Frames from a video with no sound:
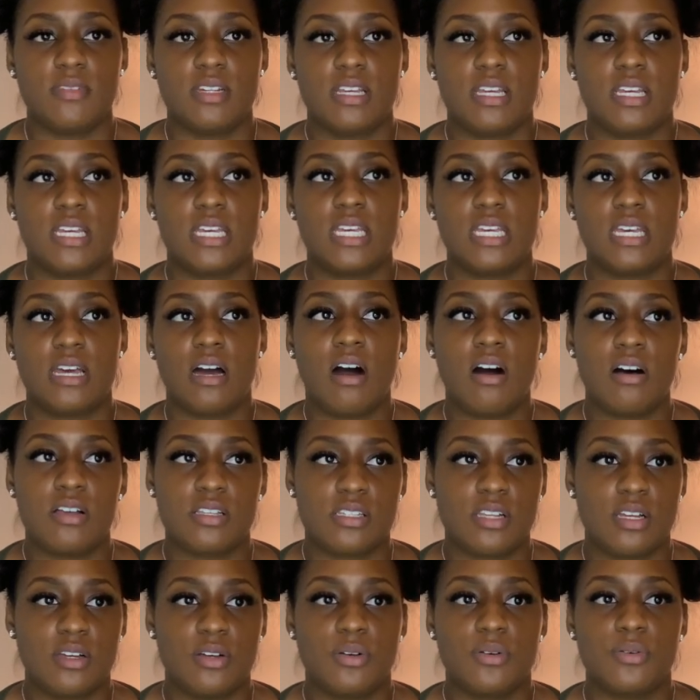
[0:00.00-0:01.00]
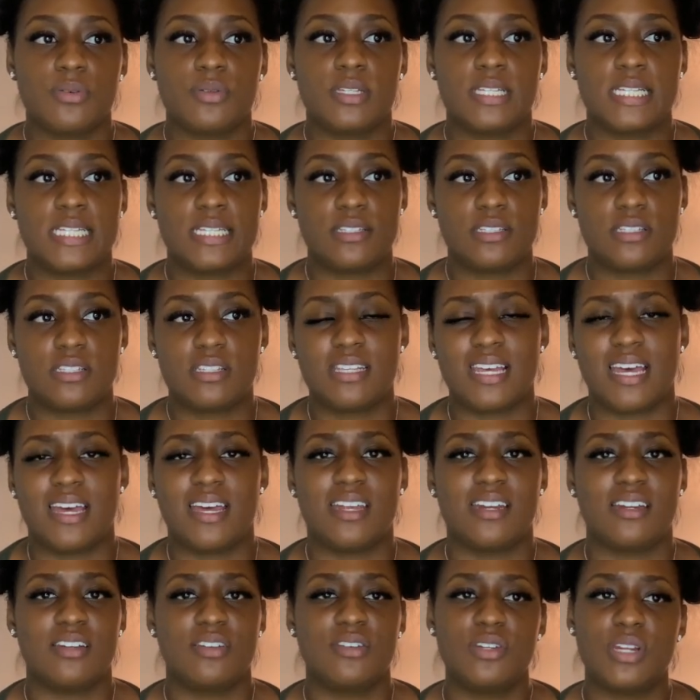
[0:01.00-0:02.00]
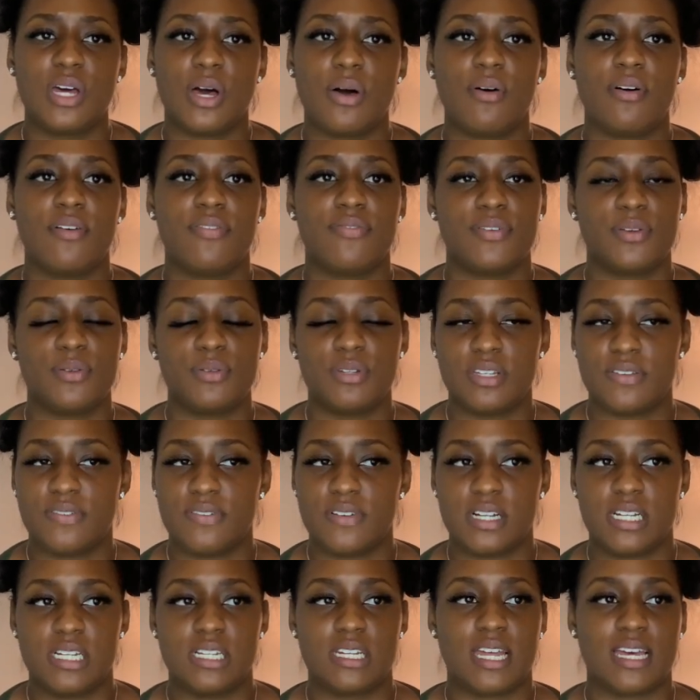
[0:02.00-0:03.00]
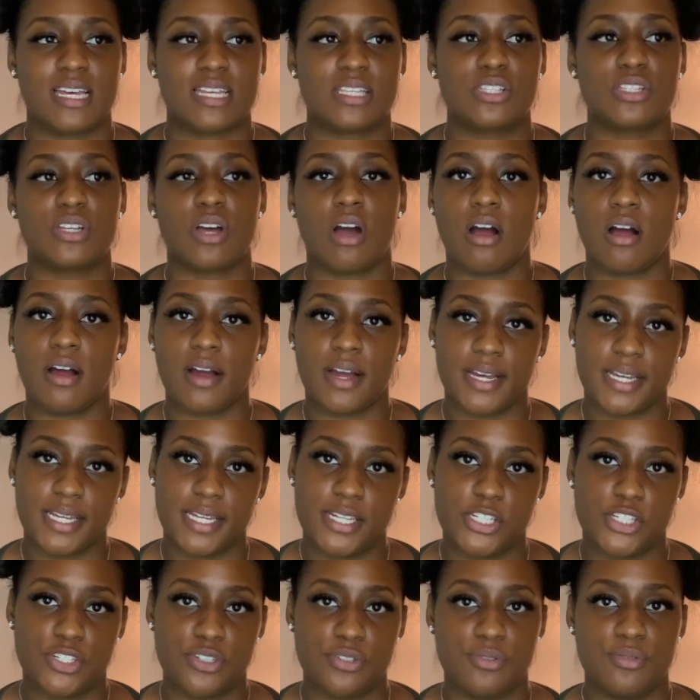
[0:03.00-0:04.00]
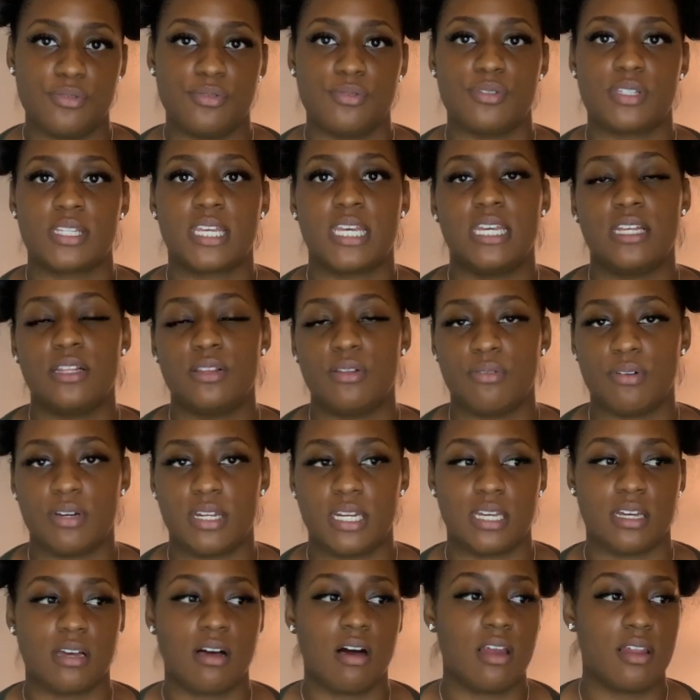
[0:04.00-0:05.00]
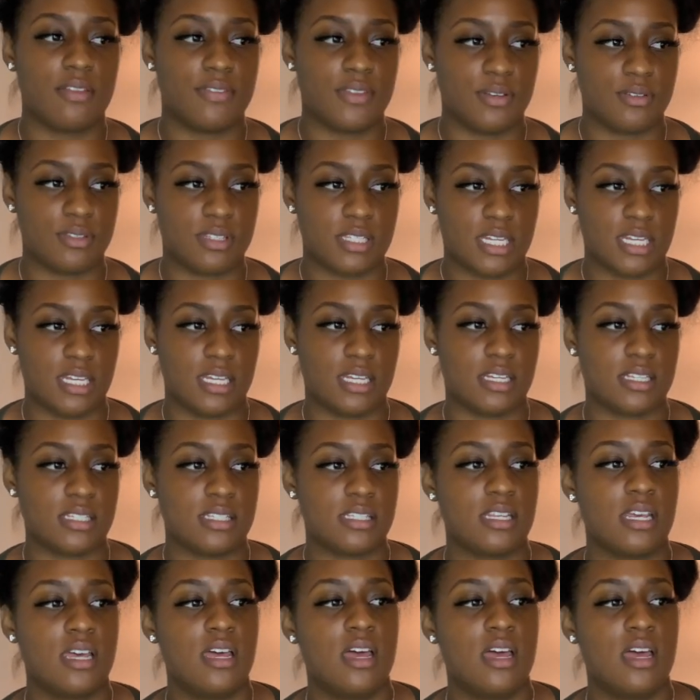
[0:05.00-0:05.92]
He also said, you know, a few different like scarring issues, keloiding, all of those things